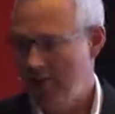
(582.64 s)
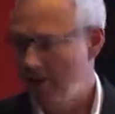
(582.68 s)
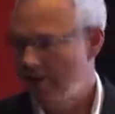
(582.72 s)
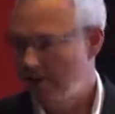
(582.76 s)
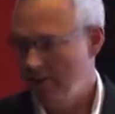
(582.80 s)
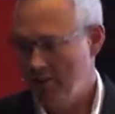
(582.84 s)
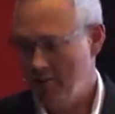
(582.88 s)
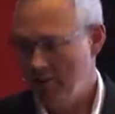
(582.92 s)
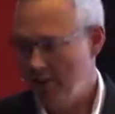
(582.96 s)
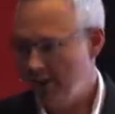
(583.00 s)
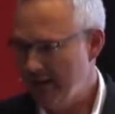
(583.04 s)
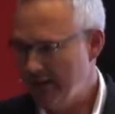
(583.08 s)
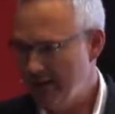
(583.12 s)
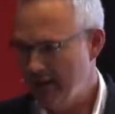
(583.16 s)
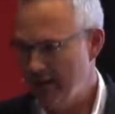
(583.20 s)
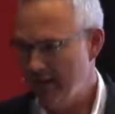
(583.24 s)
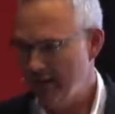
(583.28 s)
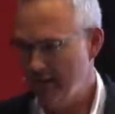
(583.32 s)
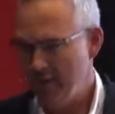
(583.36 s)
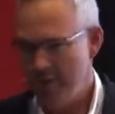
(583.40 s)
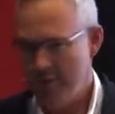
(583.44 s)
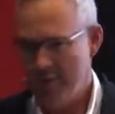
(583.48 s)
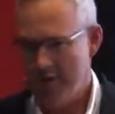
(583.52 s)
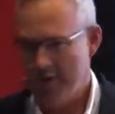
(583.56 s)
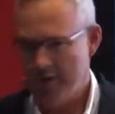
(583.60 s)
If you blend with
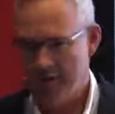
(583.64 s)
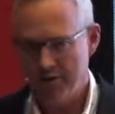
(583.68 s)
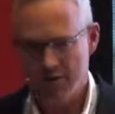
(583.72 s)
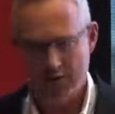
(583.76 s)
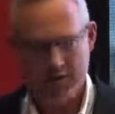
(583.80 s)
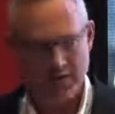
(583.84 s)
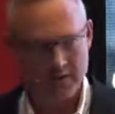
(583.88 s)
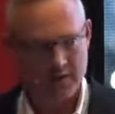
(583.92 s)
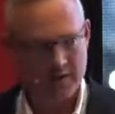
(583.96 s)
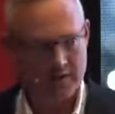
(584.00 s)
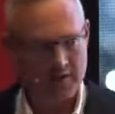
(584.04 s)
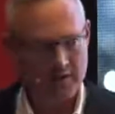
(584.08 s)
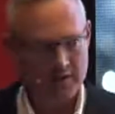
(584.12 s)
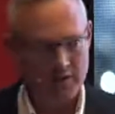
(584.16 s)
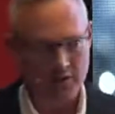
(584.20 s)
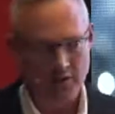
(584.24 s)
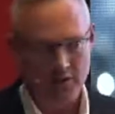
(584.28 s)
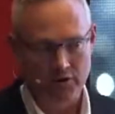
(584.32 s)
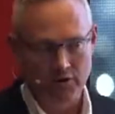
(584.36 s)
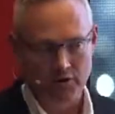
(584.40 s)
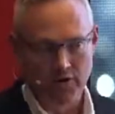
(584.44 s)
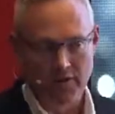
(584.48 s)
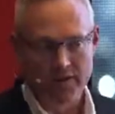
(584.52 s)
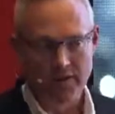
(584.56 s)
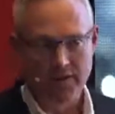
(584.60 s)
3 managers and they start
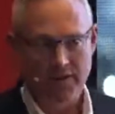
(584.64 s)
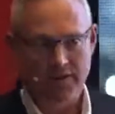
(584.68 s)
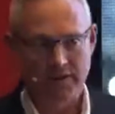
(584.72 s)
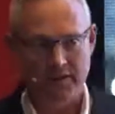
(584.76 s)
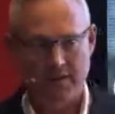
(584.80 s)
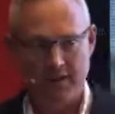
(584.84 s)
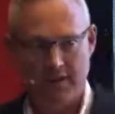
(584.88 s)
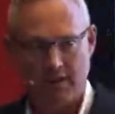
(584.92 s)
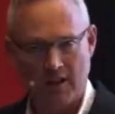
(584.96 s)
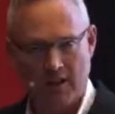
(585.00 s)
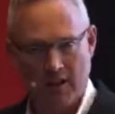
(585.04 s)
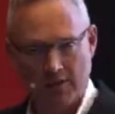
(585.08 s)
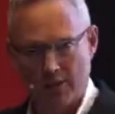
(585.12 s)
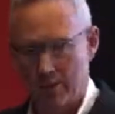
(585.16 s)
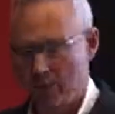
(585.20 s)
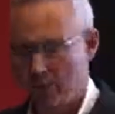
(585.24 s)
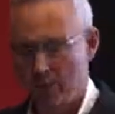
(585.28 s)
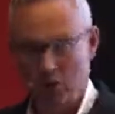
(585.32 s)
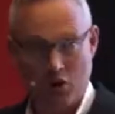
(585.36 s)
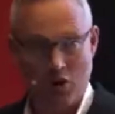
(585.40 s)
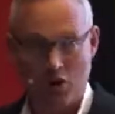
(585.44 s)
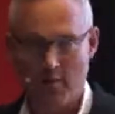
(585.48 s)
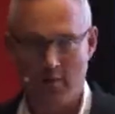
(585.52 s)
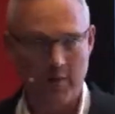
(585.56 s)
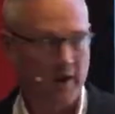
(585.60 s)
drifting in style, you have
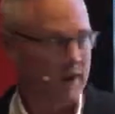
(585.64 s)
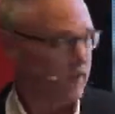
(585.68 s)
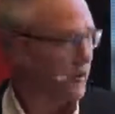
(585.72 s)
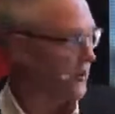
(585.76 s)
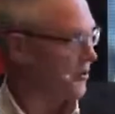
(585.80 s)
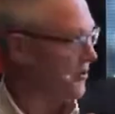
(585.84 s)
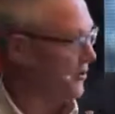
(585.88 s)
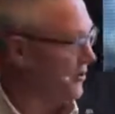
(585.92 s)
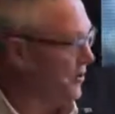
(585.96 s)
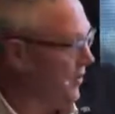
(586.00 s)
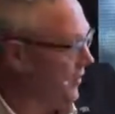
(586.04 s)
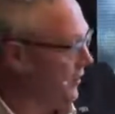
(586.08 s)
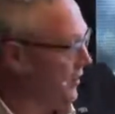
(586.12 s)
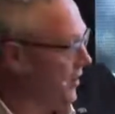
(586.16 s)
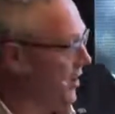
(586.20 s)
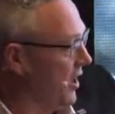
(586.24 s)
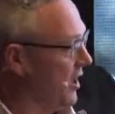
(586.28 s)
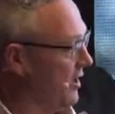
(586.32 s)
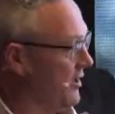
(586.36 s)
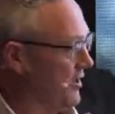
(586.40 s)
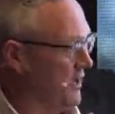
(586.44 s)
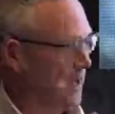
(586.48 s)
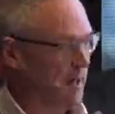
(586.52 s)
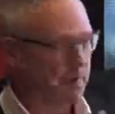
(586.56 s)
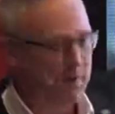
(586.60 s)
no
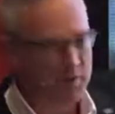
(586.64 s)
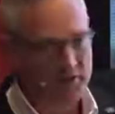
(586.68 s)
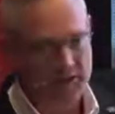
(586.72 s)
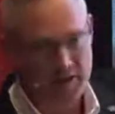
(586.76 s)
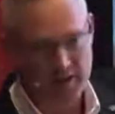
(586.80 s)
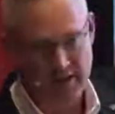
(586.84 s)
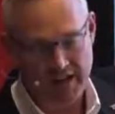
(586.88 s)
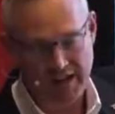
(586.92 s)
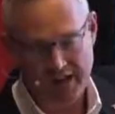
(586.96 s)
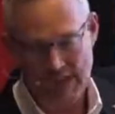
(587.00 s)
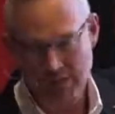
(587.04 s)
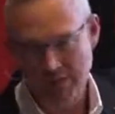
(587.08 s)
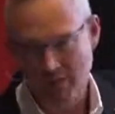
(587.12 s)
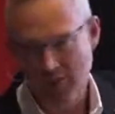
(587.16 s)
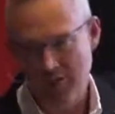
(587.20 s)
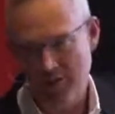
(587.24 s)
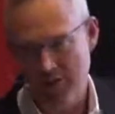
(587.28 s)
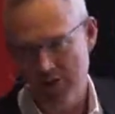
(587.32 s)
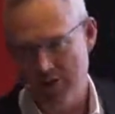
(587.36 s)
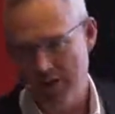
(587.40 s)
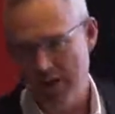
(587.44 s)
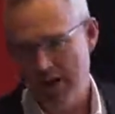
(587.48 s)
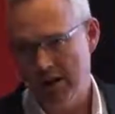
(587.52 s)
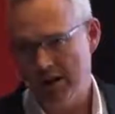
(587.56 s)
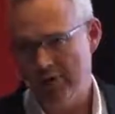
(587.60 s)
idea how much exposure
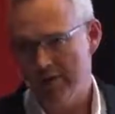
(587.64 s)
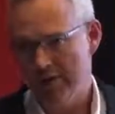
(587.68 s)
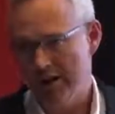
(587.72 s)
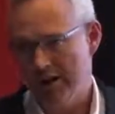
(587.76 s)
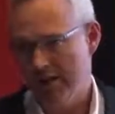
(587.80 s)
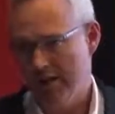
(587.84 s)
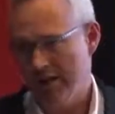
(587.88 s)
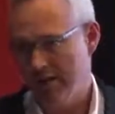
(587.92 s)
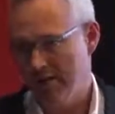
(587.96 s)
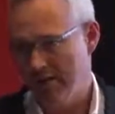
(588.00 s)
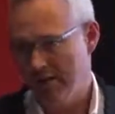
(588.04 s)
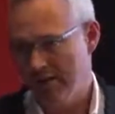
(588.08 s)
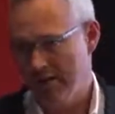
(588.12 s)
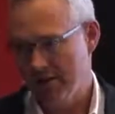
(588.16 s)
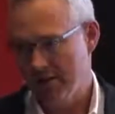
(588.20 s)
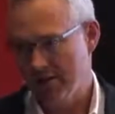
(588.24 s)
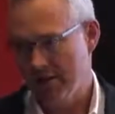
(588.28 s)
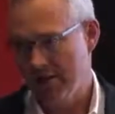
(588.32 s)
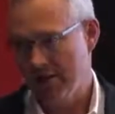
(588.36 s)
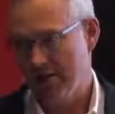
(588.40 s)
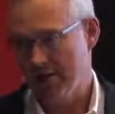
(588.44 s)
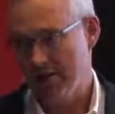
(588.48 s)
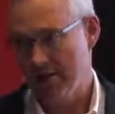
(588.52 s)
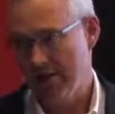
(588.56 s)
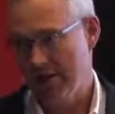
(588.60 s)
you have to any of these
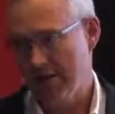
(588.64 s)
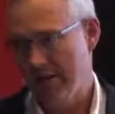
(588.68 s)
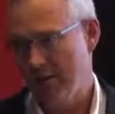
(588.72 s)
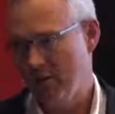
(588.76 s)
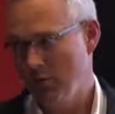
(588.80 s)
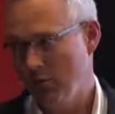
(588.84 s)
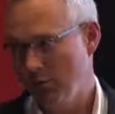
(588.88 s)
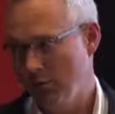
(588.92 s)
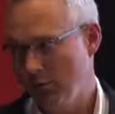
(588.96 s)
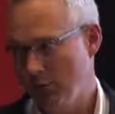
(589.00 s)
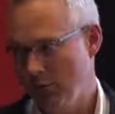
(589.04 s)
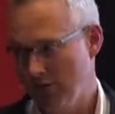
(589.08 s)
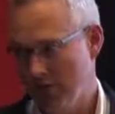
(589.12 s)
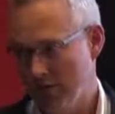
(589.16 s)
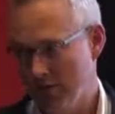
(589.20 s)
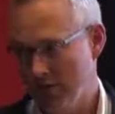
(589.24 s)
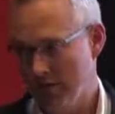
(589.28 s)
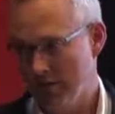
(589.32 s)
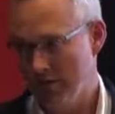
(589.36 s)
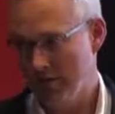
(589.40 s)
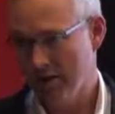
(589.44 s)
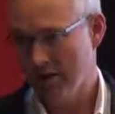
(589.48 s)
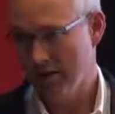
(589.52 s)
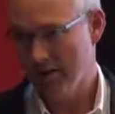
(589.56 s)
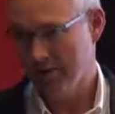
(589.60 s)
styles at any one point in
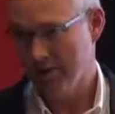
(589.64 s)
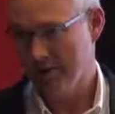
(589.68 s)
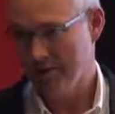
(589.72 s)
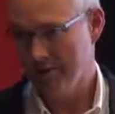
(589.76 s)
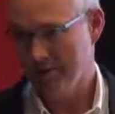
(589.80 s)
time.